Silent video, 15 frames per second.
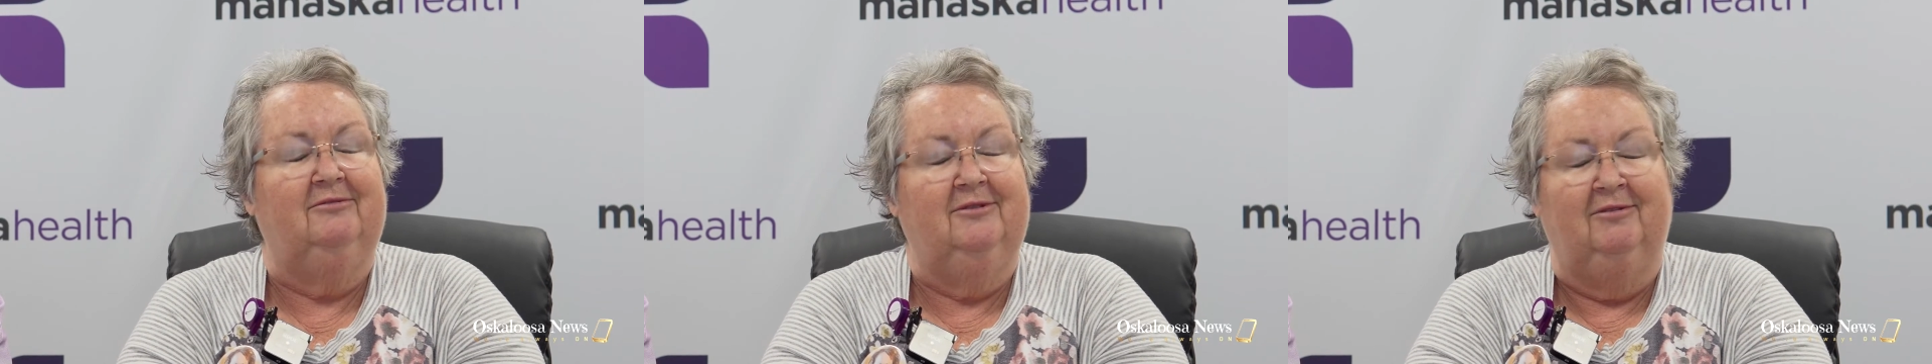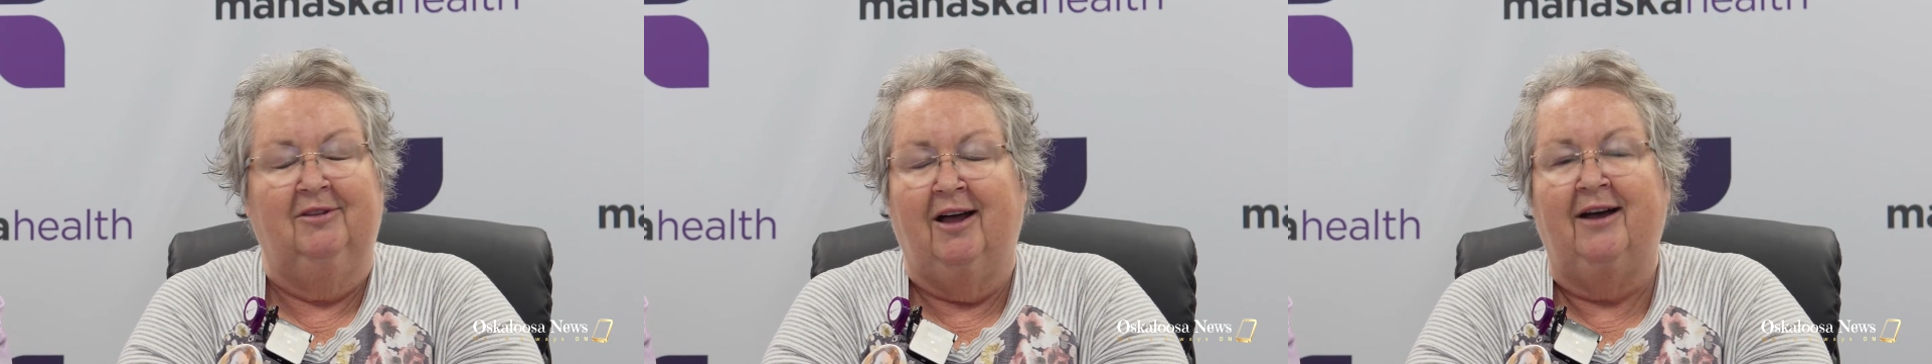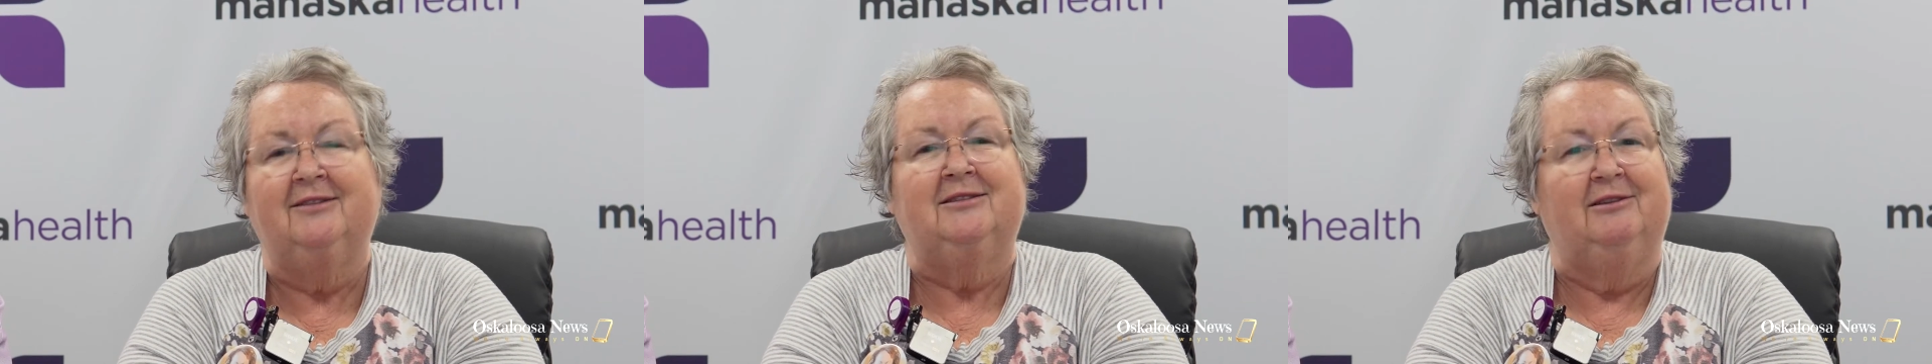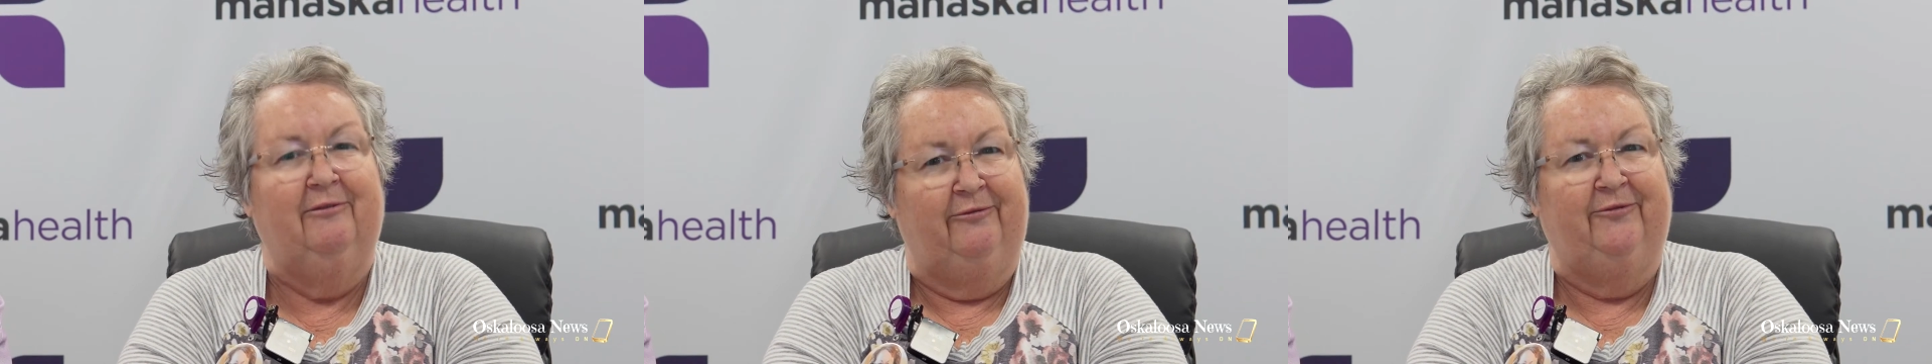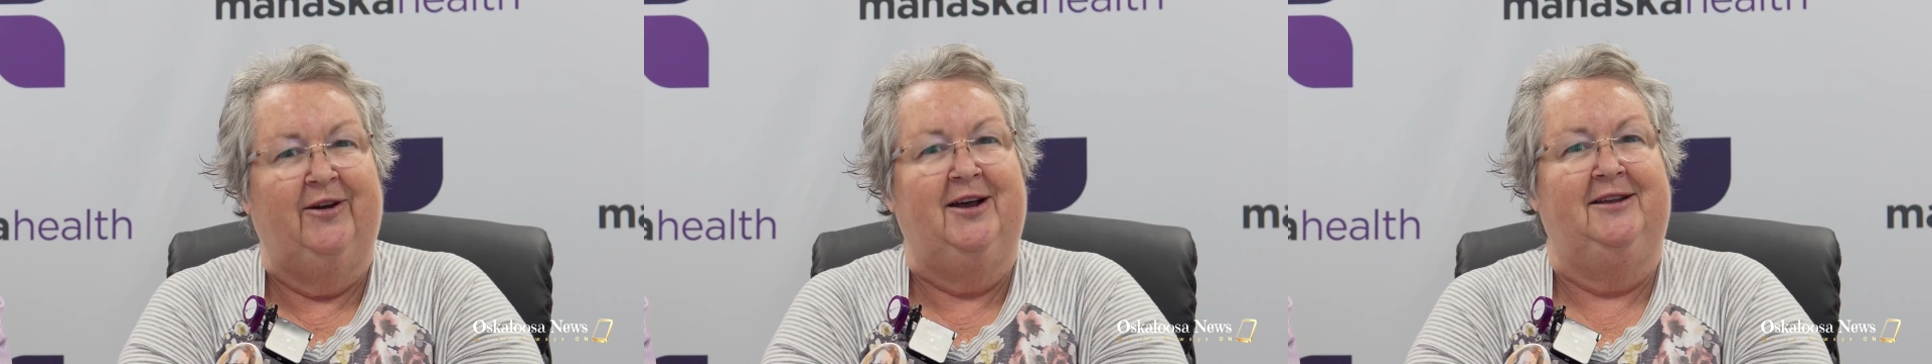lots of
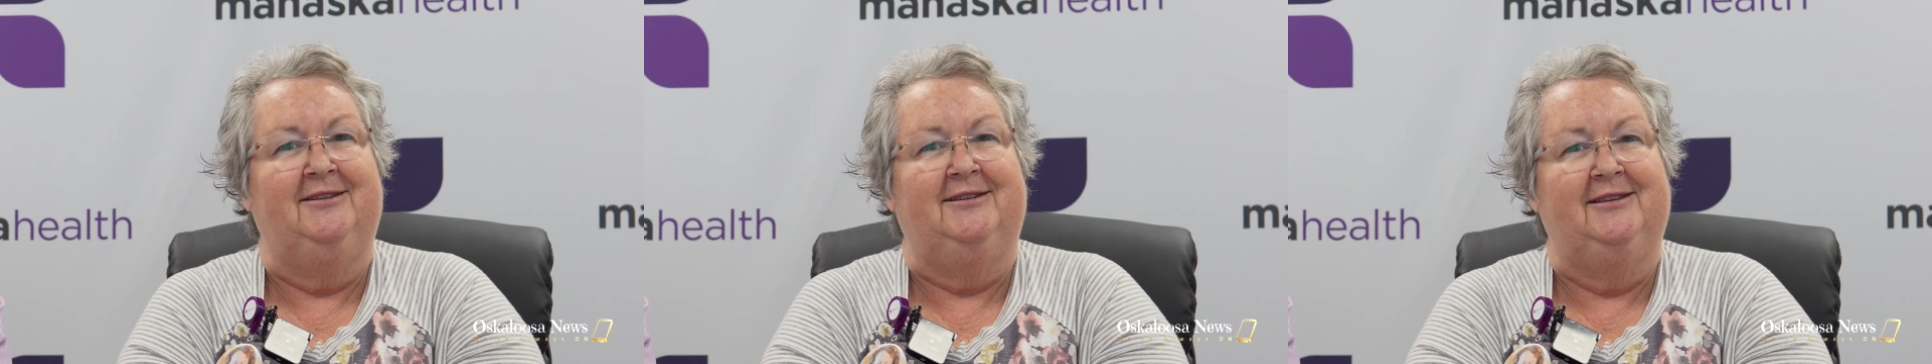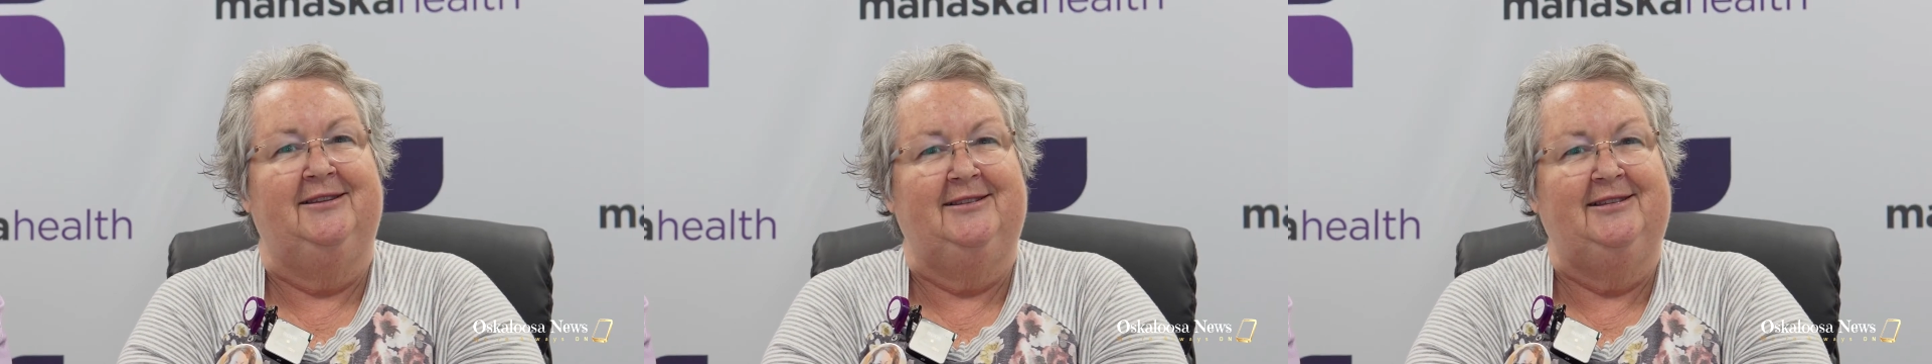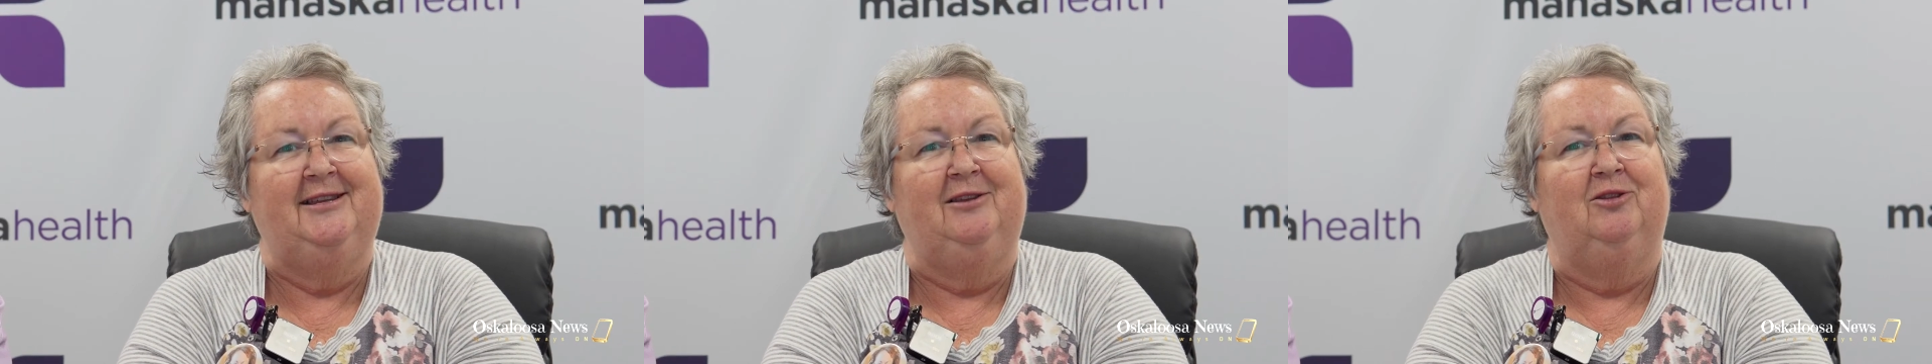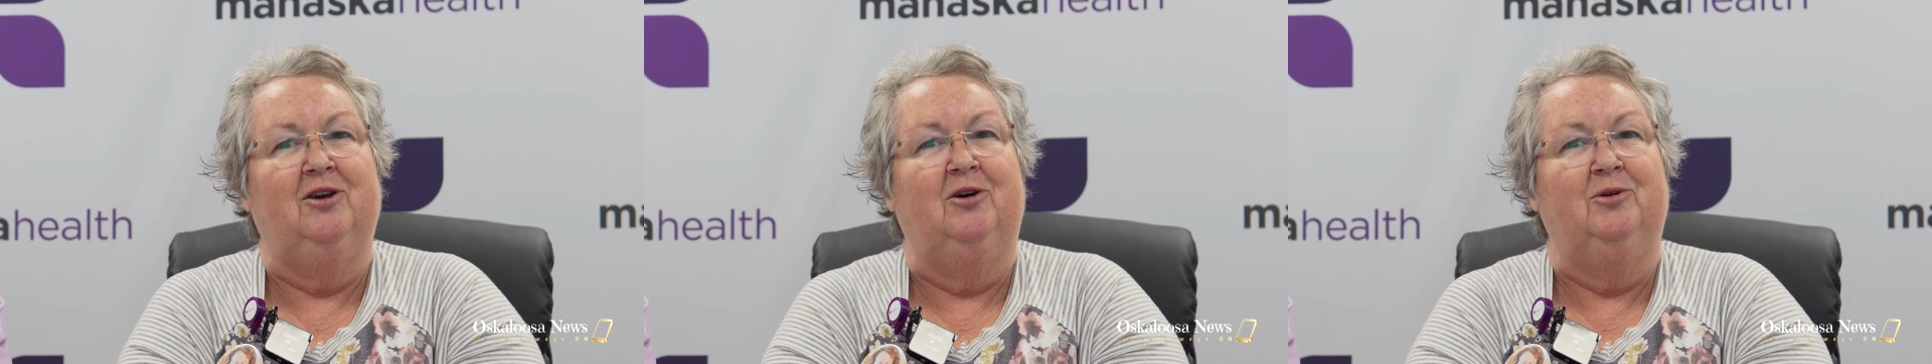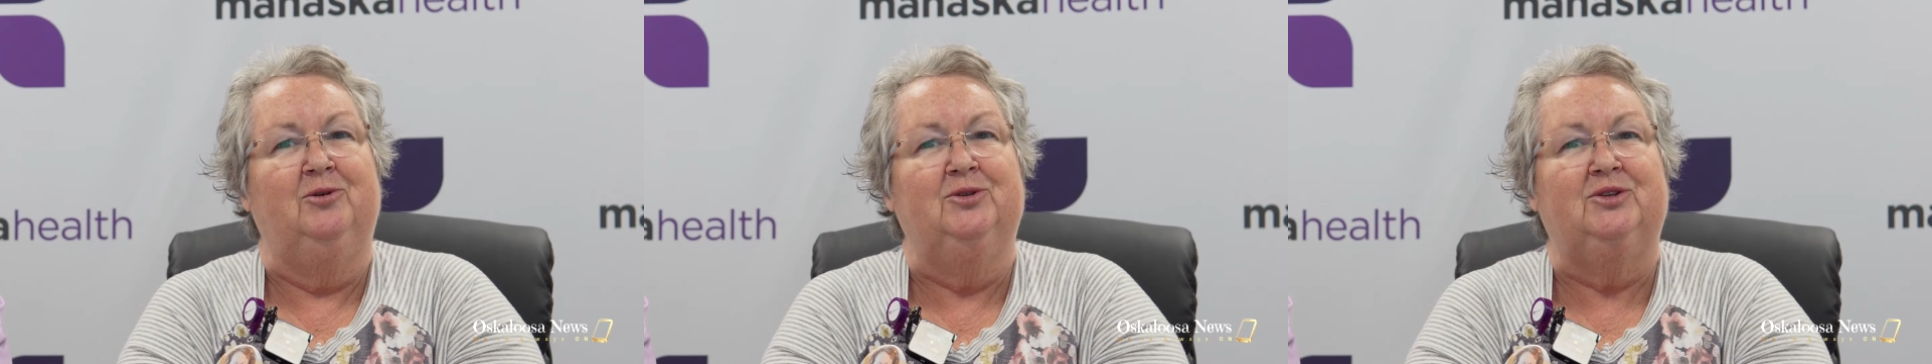fun to see
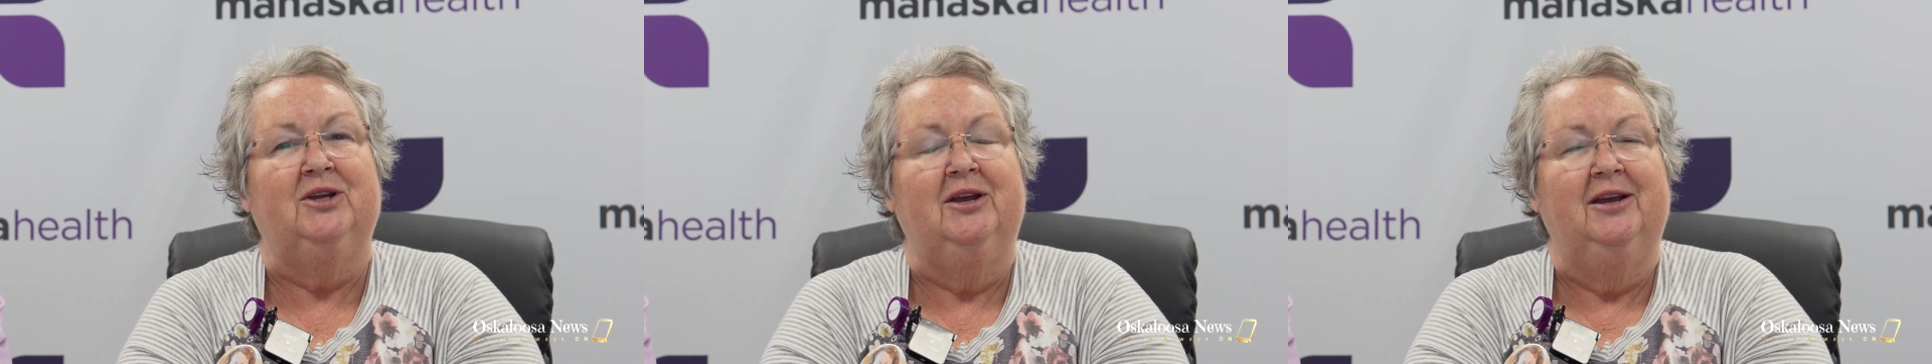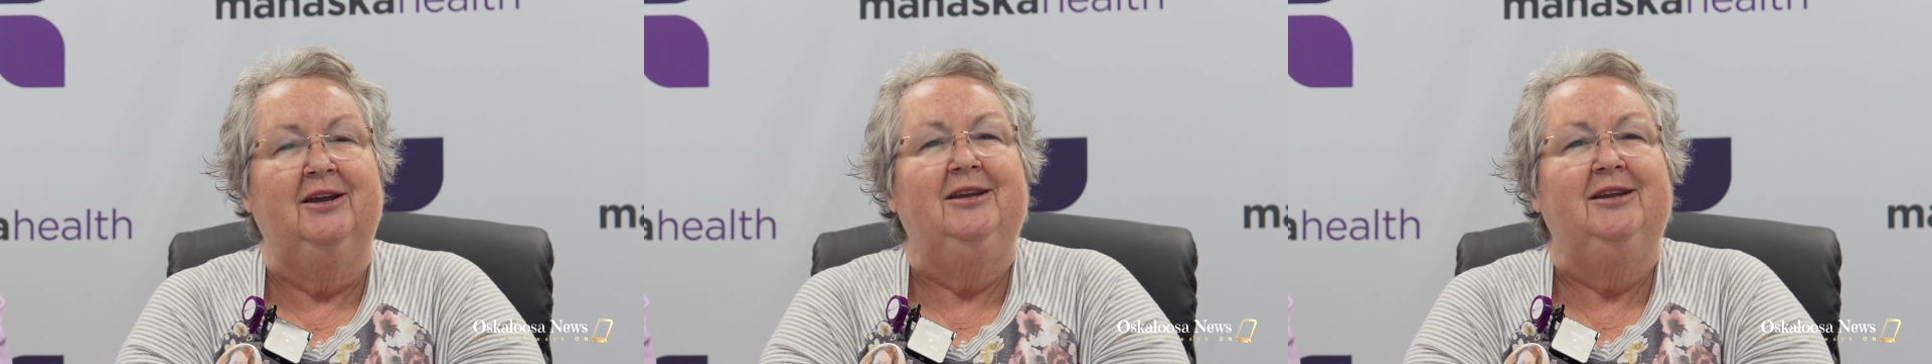those